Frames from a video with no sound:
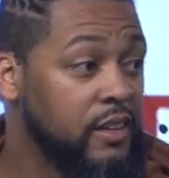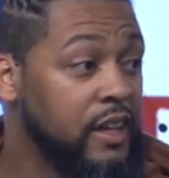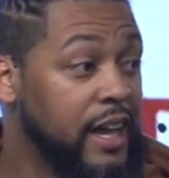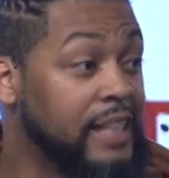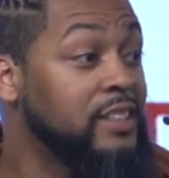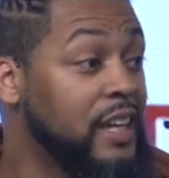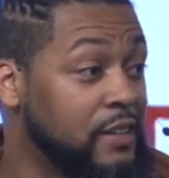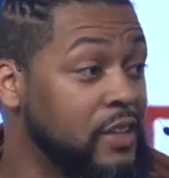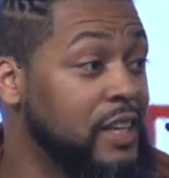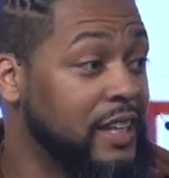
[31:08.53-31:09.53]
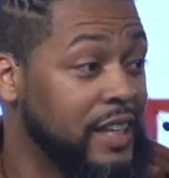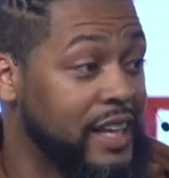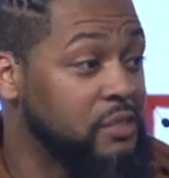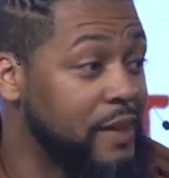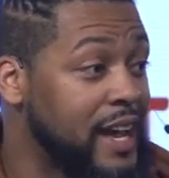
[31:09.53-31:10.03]
And he said, You think
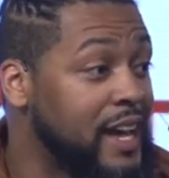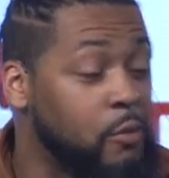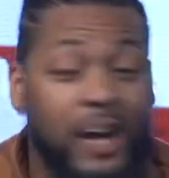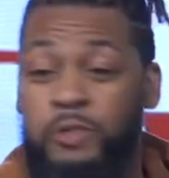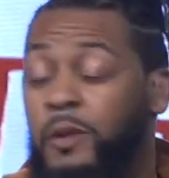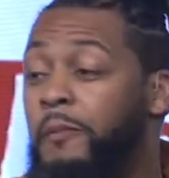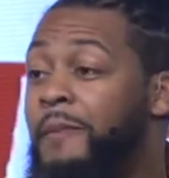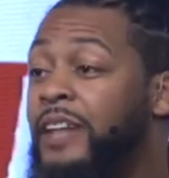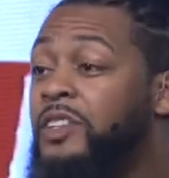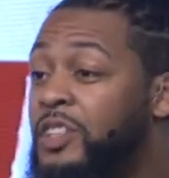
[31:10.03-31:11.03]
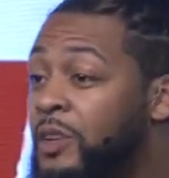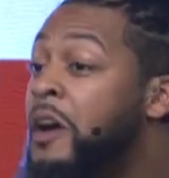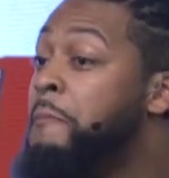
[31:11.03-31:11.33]
that's bad? Watch what I'm about to do.